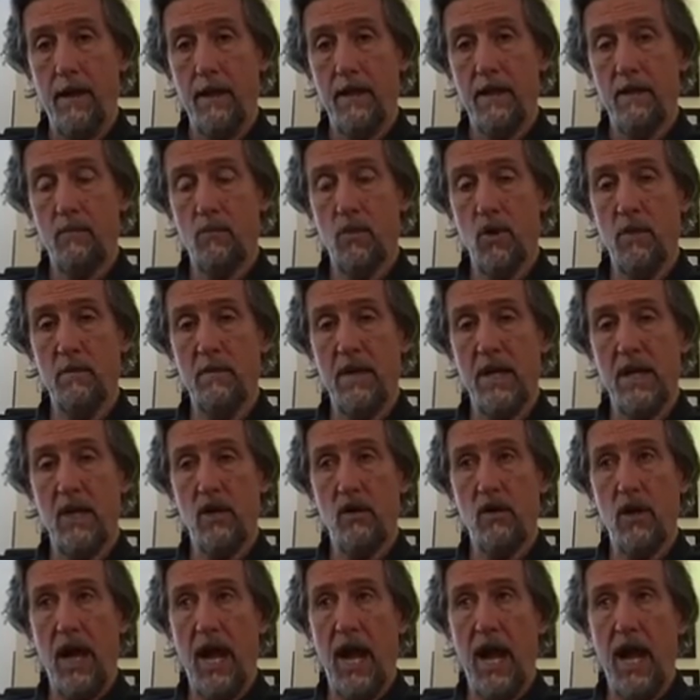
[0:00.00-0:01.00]
The more money
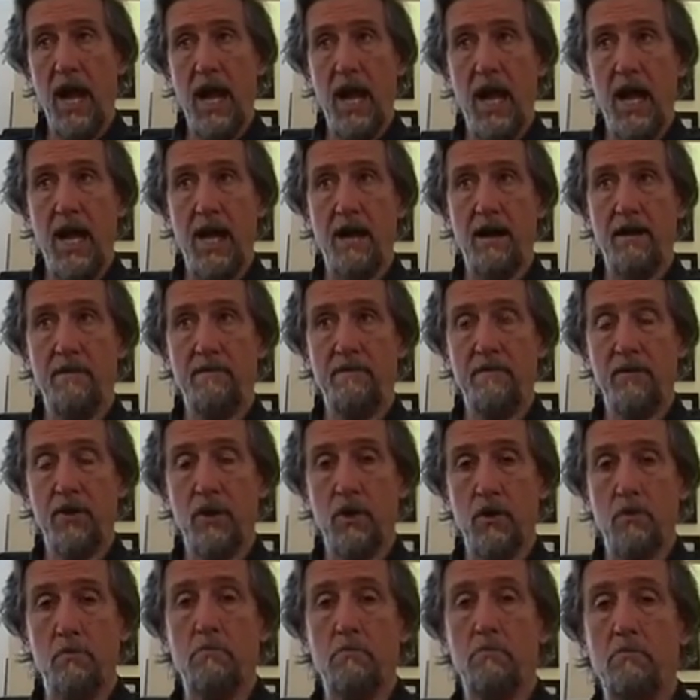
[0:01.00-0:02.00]
you have for
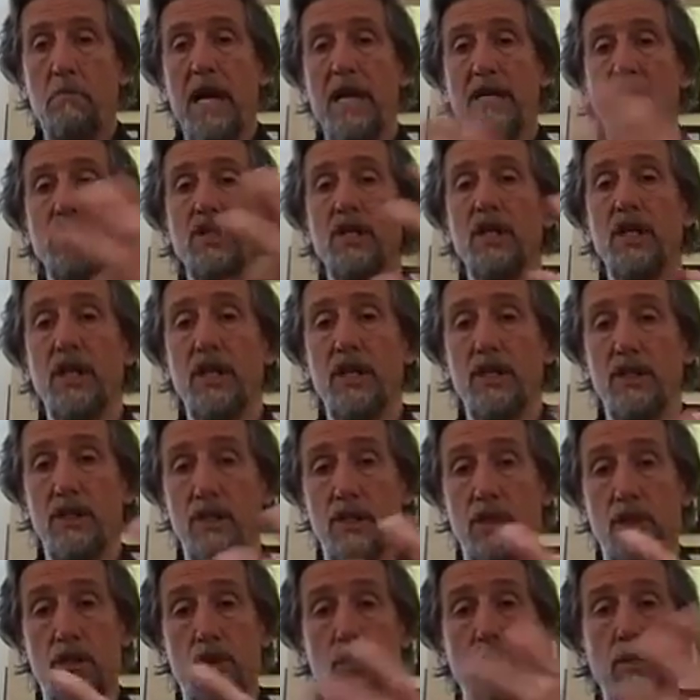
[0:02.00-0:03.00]
your message
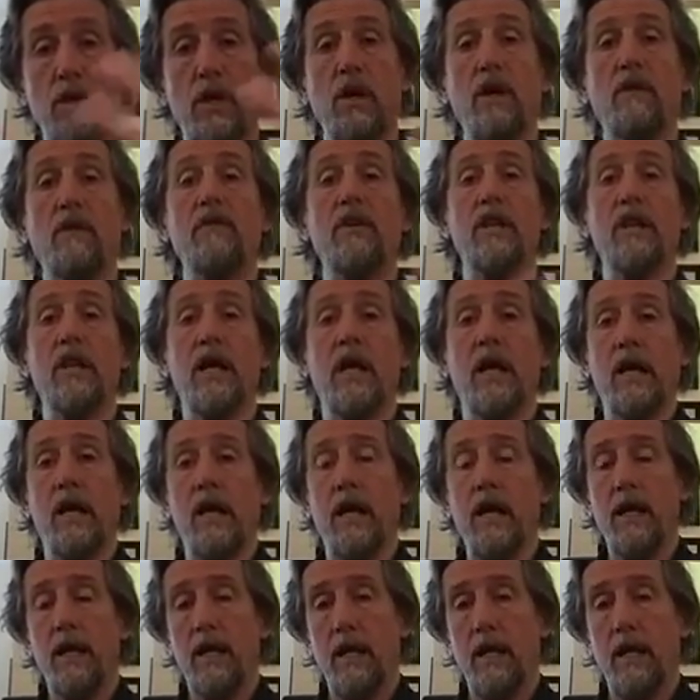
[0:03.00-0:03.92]
and doing everything,